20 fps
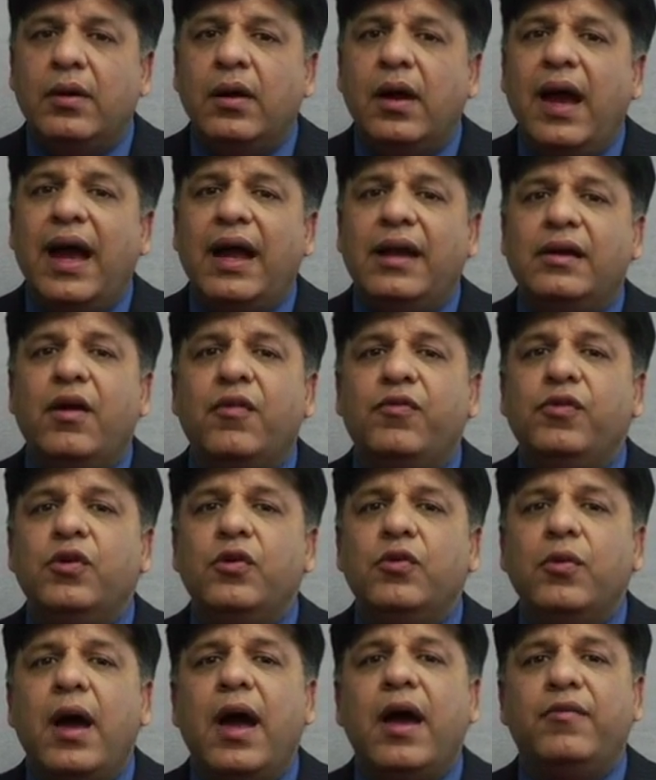and if
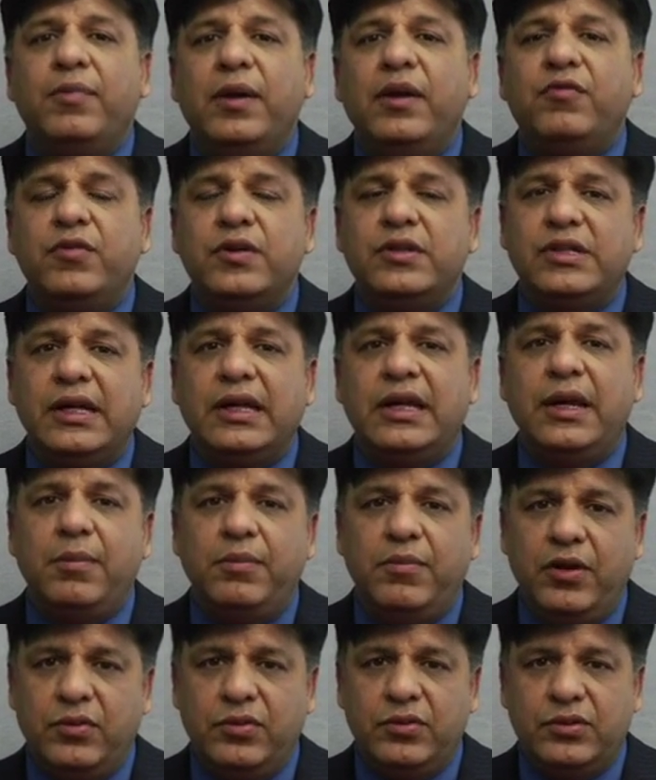you have been physically
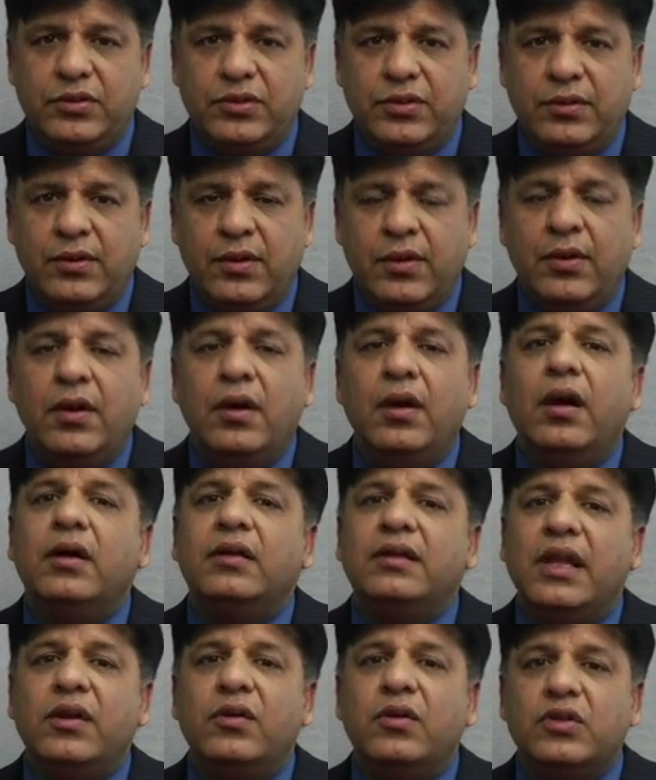abused,
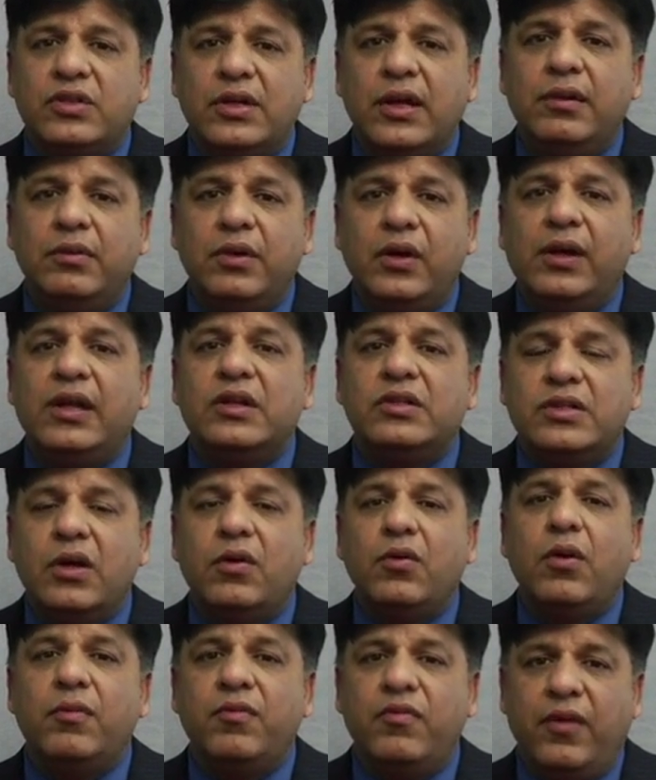then you can
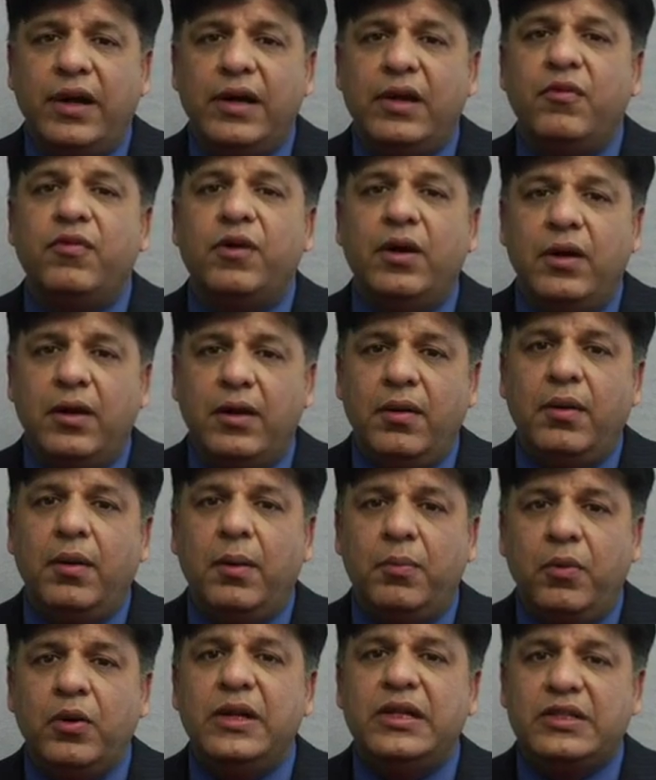still file a
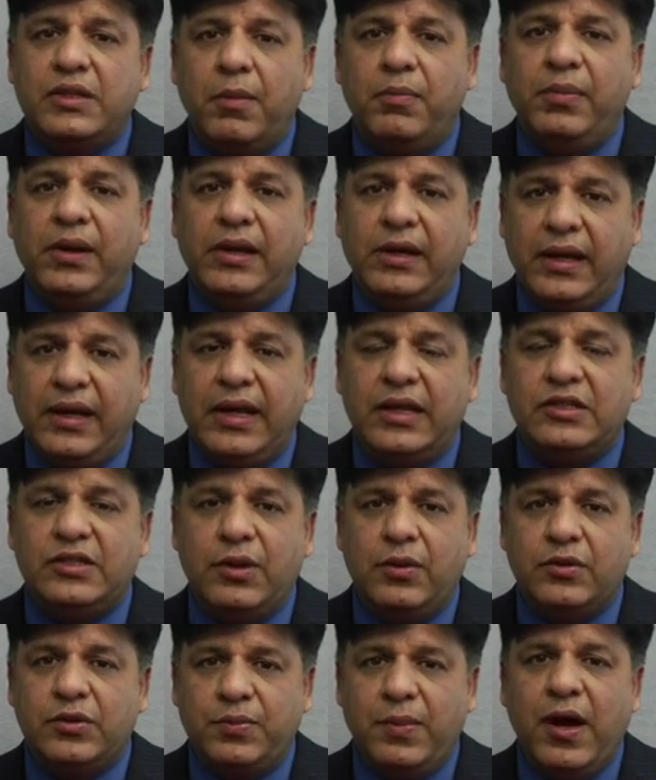police complaint against
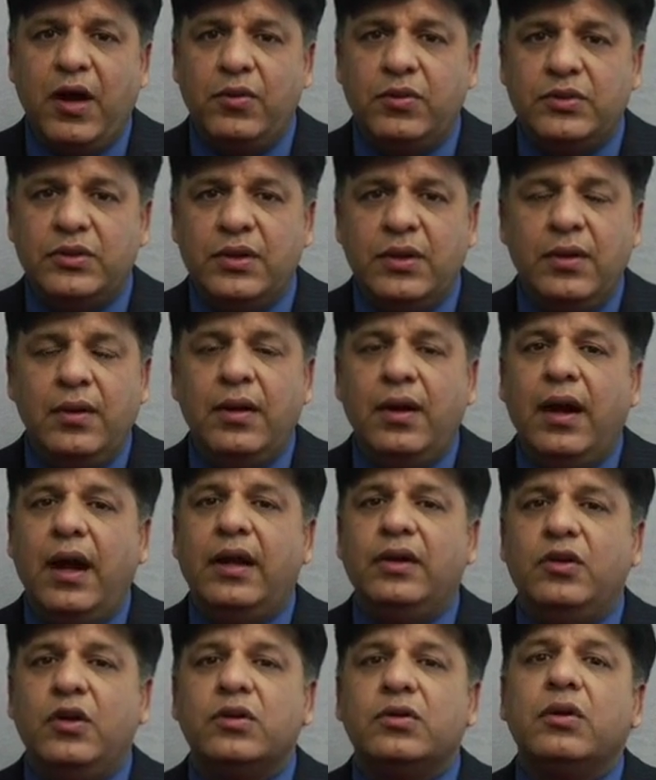your spouse,
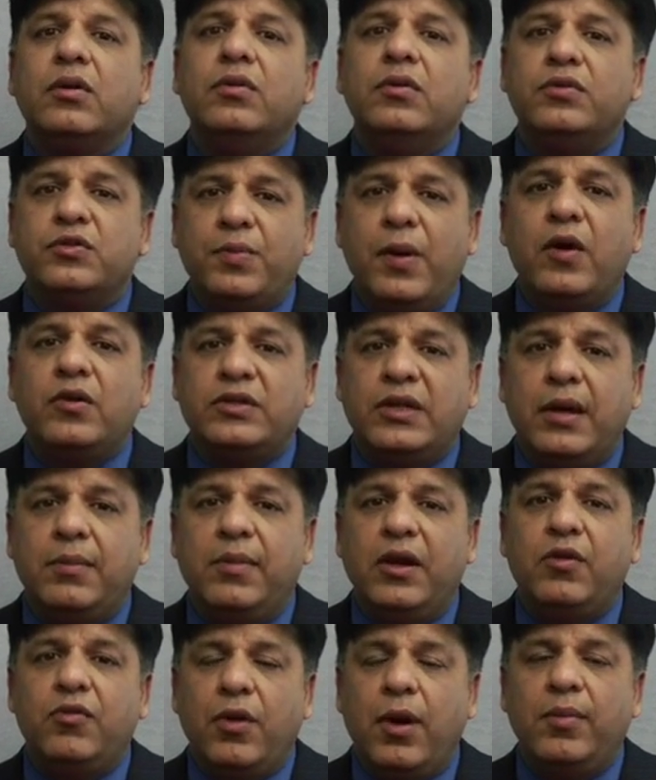and your spouse can be
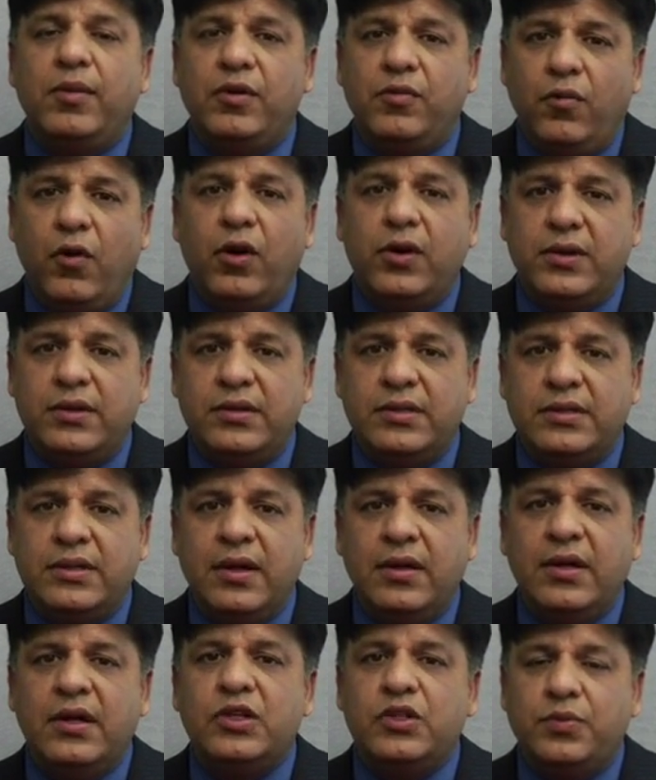in troubled waters,
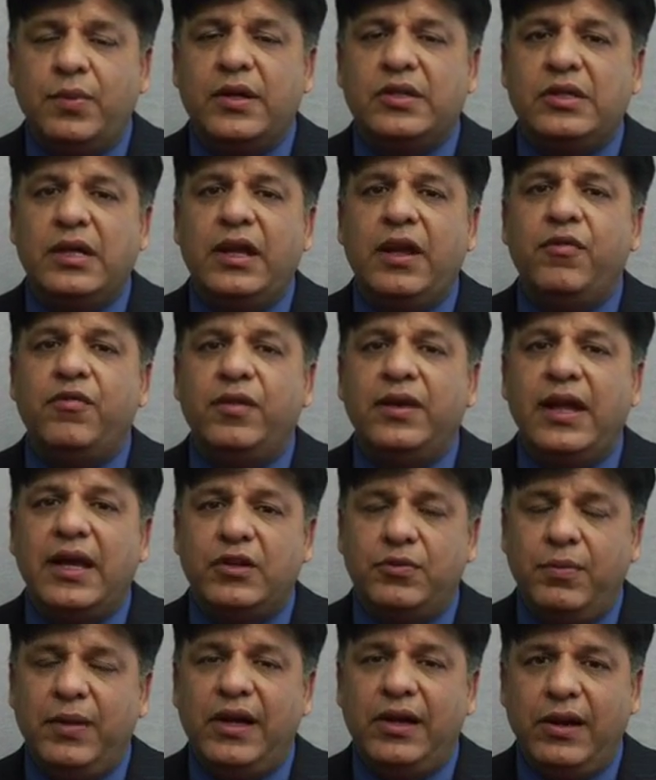especially if he has
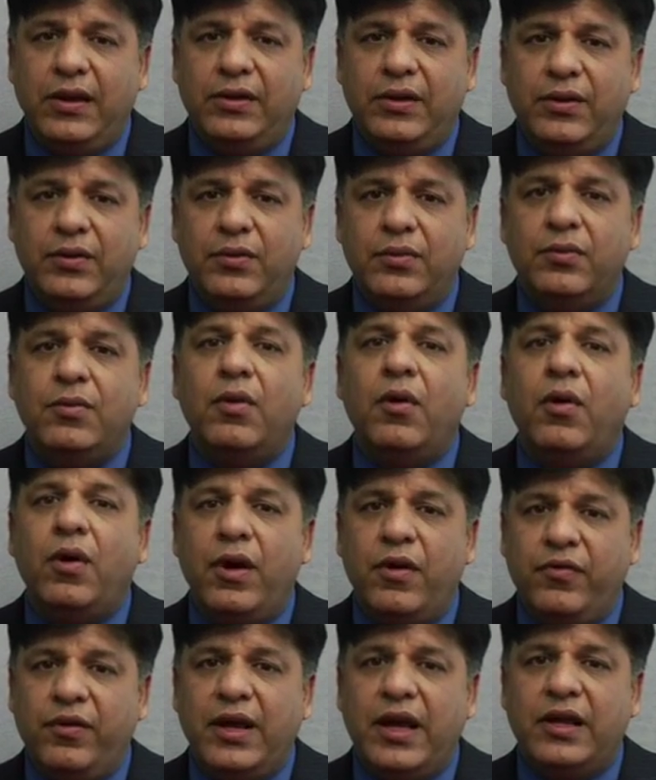beaten you, or
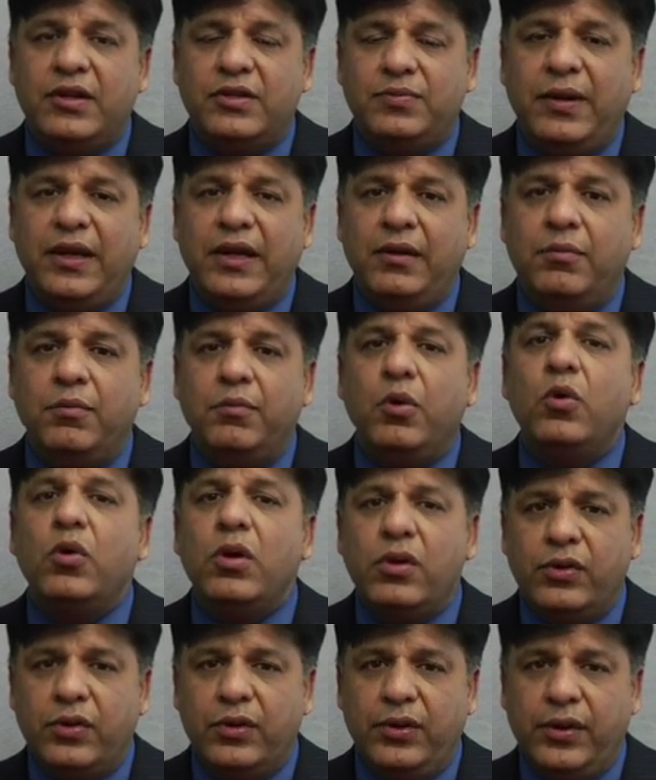if he has been brutal
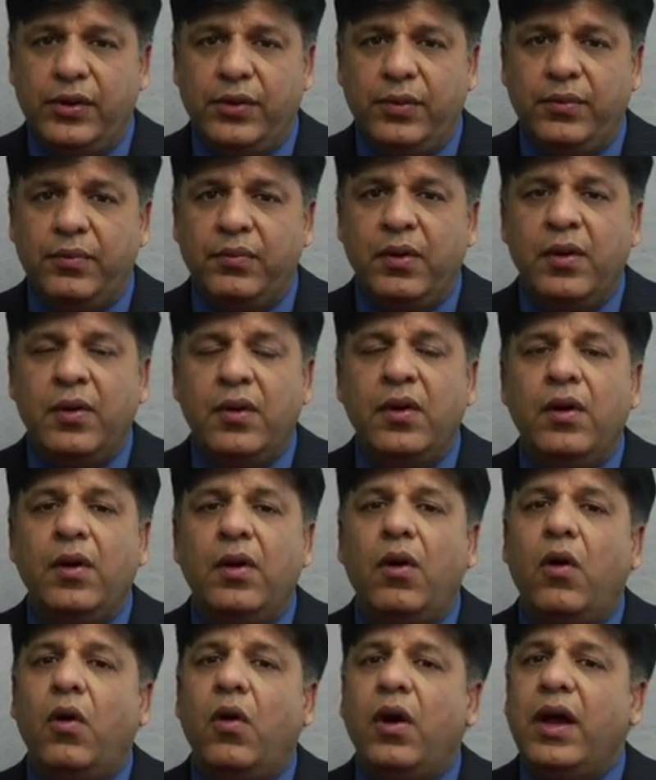to you,
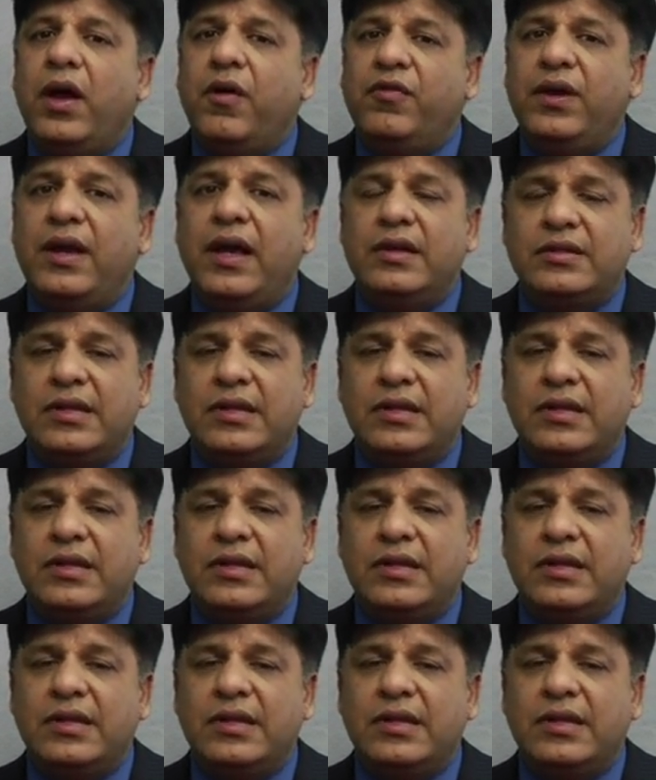or if he has